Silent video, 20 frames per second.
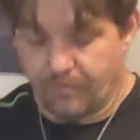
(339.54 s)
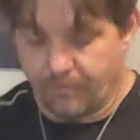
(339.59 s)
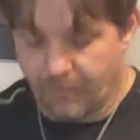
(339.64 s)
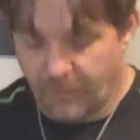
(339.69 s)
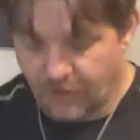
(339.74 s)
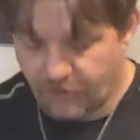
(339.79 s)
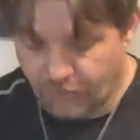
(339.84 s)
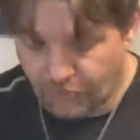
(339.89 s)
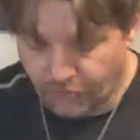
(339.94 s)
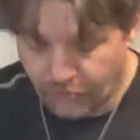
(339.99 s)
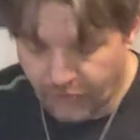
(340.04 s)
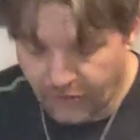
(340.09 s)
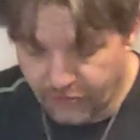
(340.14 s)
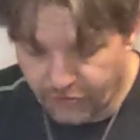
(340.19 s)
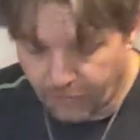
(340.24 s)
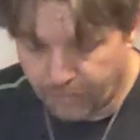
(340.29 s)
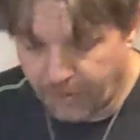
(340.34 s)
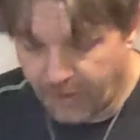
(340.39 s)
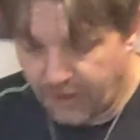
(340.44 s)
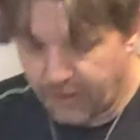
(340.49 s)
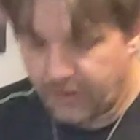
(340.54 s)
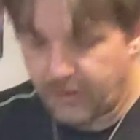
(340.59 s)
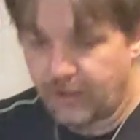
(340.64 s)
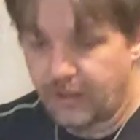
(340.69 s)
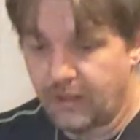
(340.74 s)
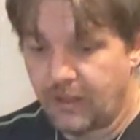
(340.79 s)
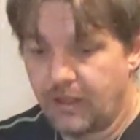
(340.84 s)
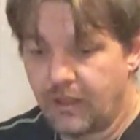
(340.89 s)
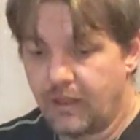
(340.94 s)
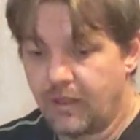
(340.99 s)
Make sure your knees are bent,
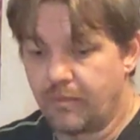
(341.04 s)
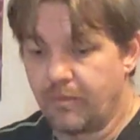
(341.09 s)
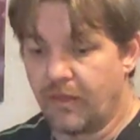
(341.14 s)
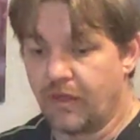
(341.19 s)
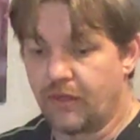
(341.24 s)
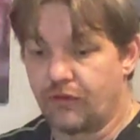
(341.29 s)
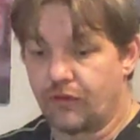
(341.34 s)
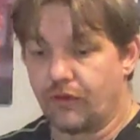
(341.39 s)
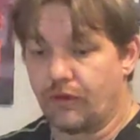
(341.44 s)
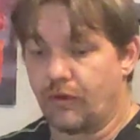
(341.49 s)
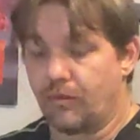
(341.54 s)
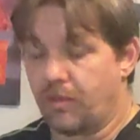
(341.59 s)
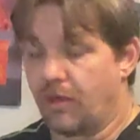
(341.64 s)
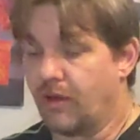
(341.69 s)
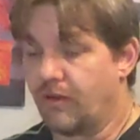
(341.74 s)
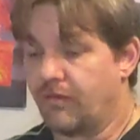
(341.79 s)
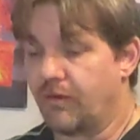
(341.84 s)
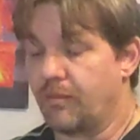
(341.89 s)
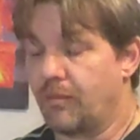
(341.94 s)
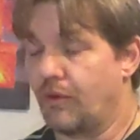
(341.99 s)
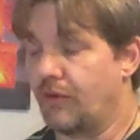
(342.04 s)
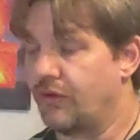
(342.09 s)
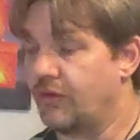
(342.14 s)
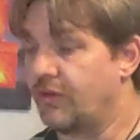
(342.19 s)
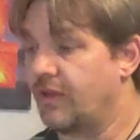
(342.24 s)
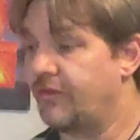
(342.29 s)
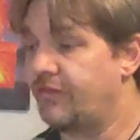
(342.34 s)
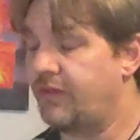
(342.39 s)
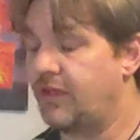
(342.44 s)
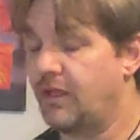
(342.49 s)
make sure your pelvic bone is
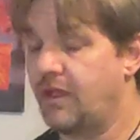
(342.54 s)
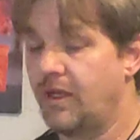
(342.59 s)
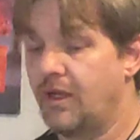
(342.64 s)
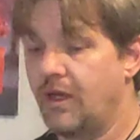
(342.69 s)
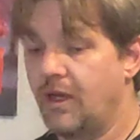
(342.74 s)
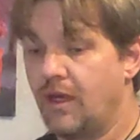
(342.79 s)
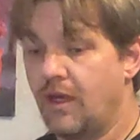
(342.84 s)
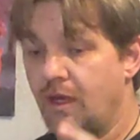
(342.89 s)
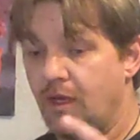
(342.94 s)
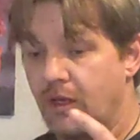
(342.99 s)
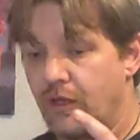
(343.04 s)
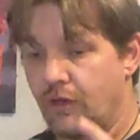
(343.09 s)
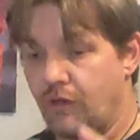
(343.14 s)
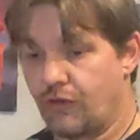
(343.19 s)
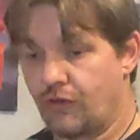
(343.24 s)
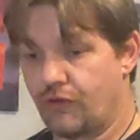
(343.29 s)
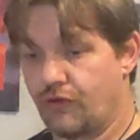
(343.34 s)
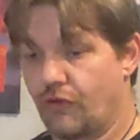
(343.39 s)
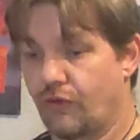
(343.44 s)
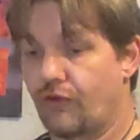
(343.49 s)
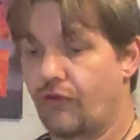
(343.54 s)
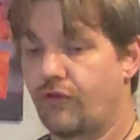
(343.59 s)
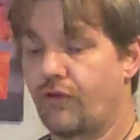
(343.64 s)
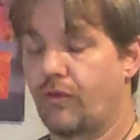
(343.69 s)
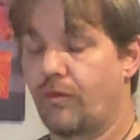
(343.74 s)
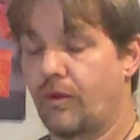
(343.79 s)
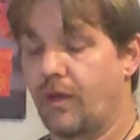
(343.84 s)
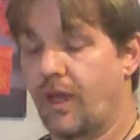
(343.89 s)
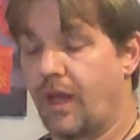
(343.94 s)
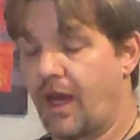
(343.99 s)
lifted, your shoulders
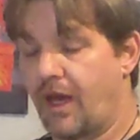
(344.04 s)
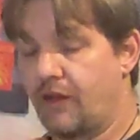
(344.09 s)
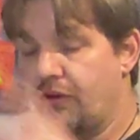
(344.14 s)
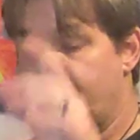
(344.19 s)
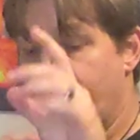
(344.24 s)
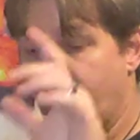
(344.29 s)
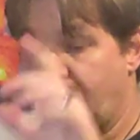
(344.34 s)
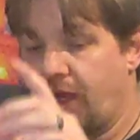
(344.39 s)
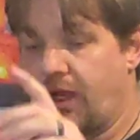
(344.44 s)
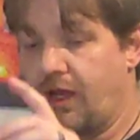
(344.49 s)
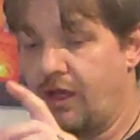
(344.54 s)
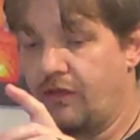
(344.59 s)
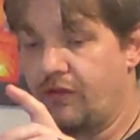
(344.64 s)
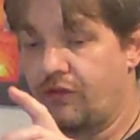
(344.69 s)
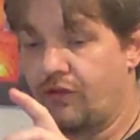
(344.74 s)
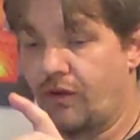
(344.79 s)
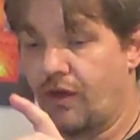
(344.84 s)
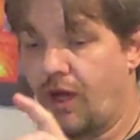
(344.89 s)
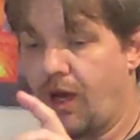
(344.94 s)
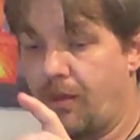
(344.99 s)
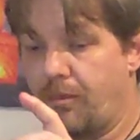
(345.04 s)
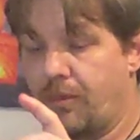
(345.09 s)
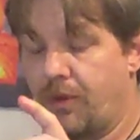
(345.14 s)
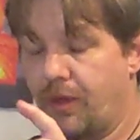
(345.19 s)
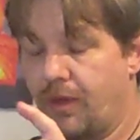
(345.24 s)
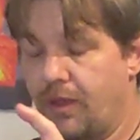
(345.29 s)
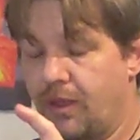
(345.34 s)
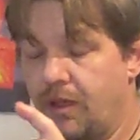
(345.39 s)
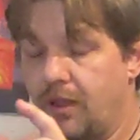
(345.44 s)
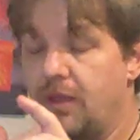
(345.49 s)
are relaxed, your hands are
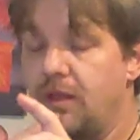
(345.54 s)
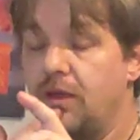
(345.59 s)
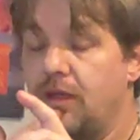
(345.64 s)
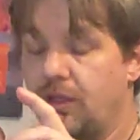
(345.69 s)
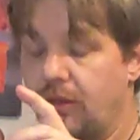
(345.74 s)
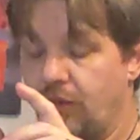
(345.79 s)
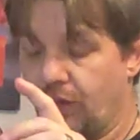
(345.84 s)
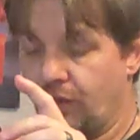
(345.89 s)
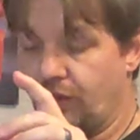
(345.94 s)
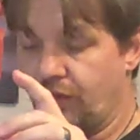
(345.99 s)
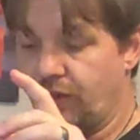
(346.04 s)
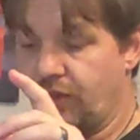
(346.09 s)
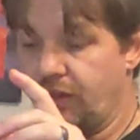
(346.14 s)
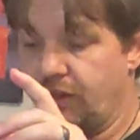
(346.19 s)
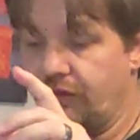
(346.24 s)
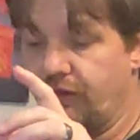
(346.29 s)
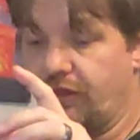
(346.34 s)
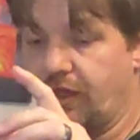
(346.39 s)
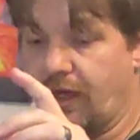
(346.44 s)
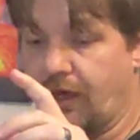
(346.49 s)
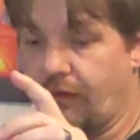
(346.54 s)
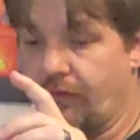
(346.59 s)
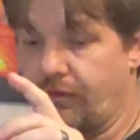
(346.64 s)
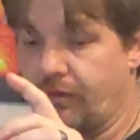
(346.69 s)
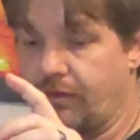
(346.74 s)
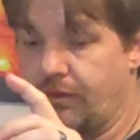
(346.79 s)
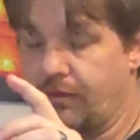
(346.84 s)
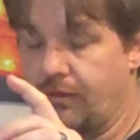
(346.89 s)
up, your chin is down.